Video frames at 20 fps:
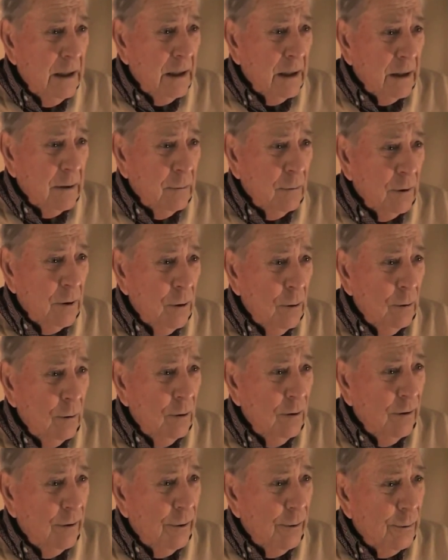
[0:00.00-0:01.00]
You would
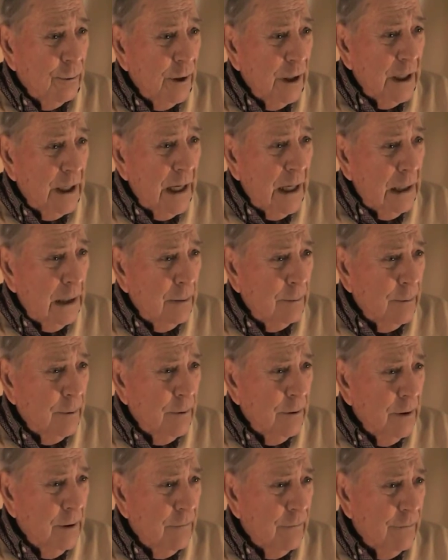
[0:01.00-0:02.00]
hold a 30 caliber,
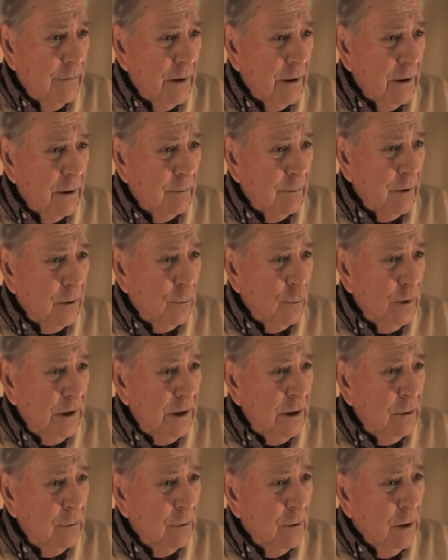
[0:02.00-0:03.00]
and you fire
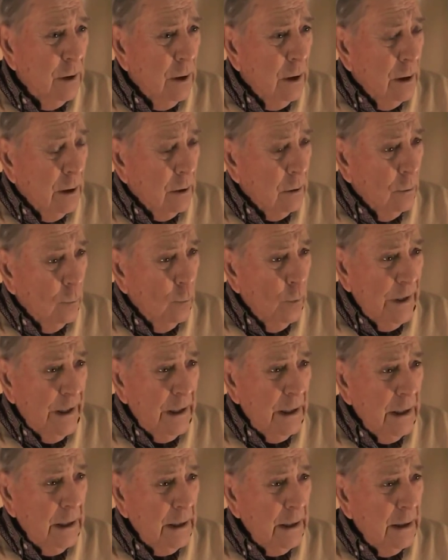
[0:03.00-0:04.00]
between the
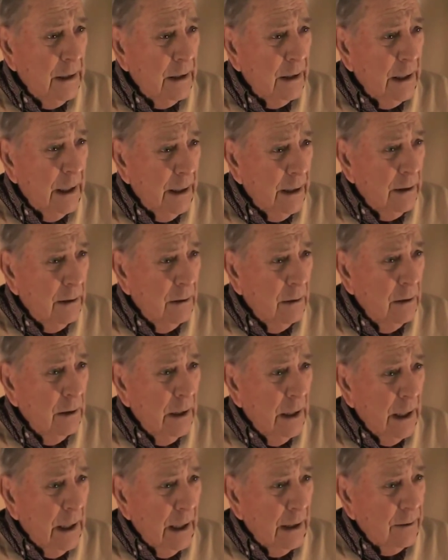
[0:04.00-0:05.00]
wing and the tail
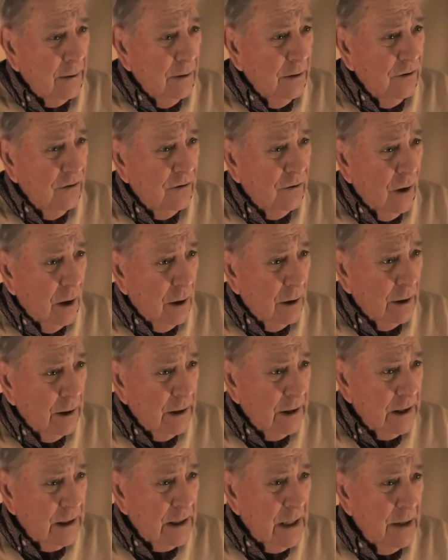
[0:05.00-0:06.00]
at these
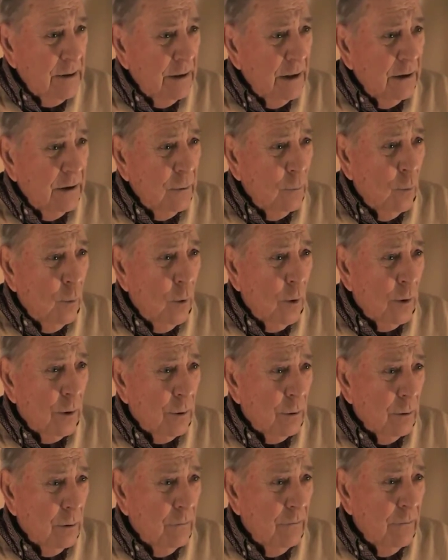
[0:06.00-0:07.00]
targets down on the
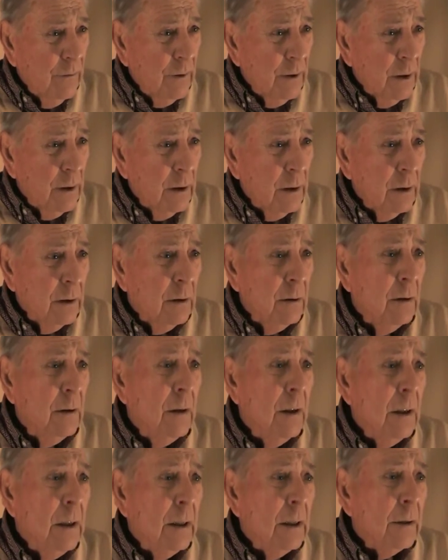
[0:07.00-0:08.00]
water of the
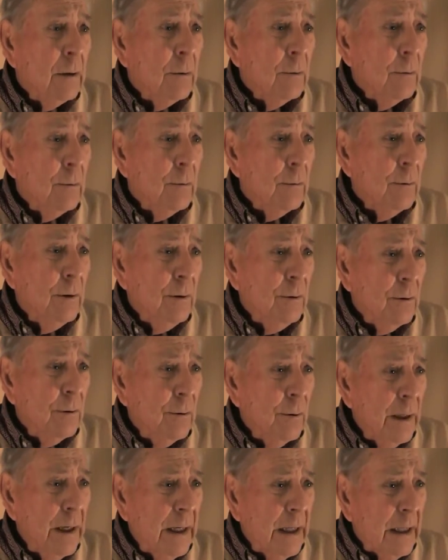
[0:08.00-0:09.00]
Rio
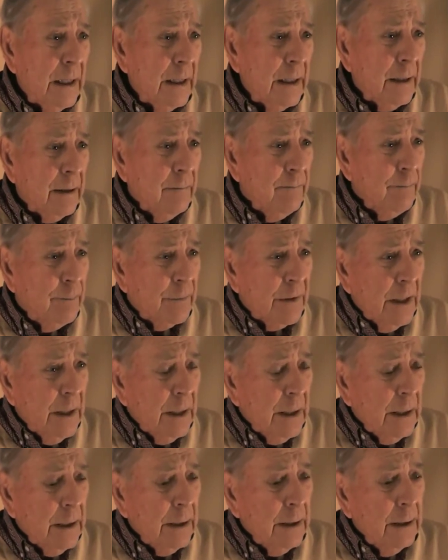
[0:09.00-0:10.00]
Grande,
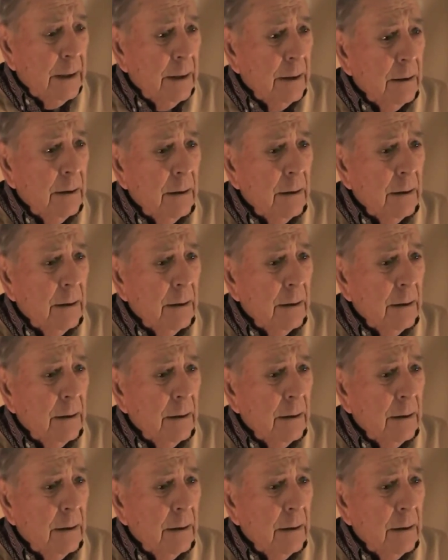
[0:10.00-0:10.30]
and